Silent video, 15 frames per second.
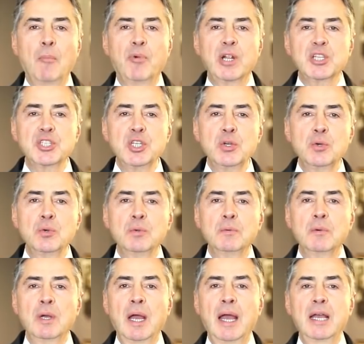Brazil
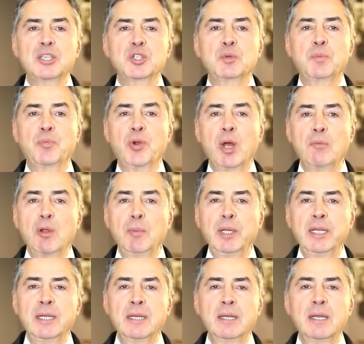has
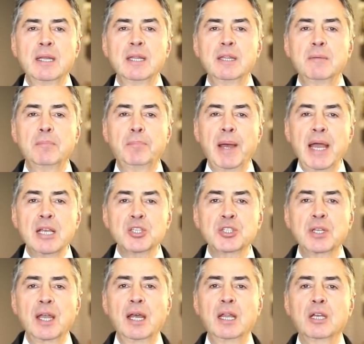probably the
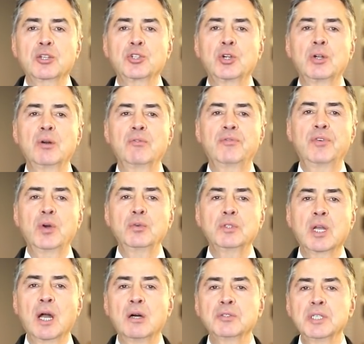best electoral
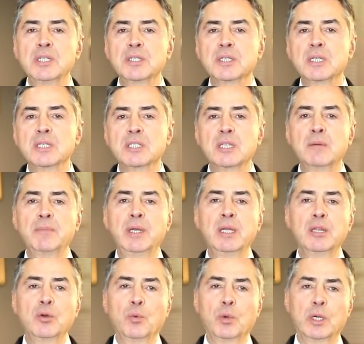vote counting system
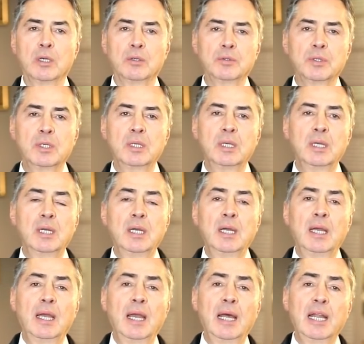in the world.
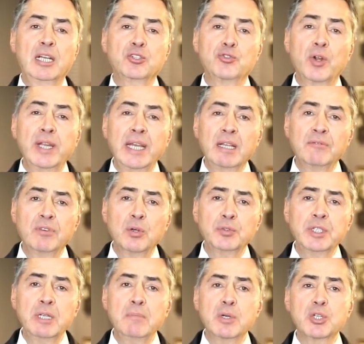Electronic
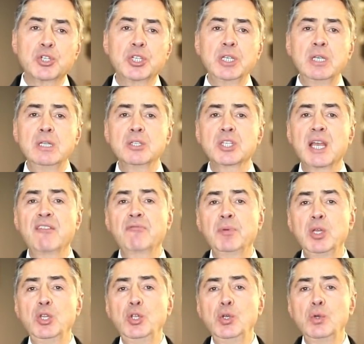voting machines have
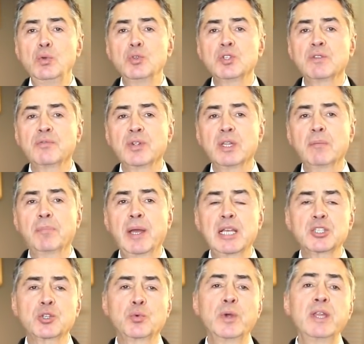been used for the
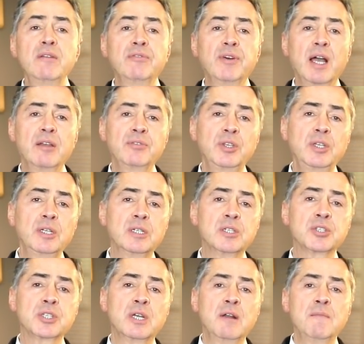past 25
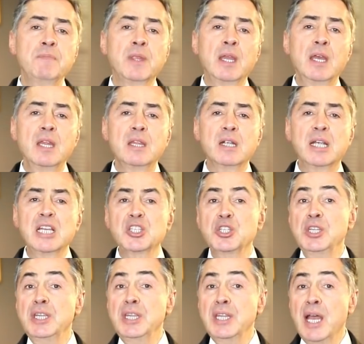years, and there has
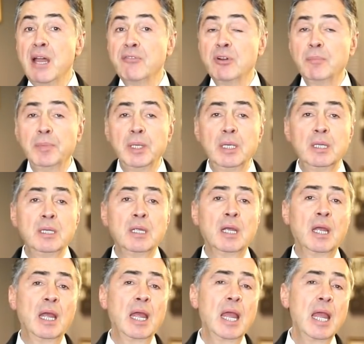never been
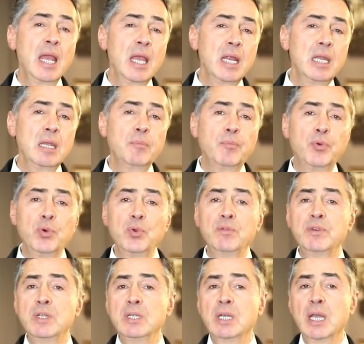any
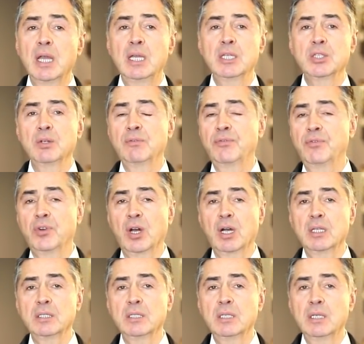proven case of
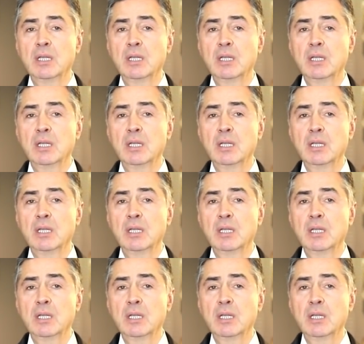fraud.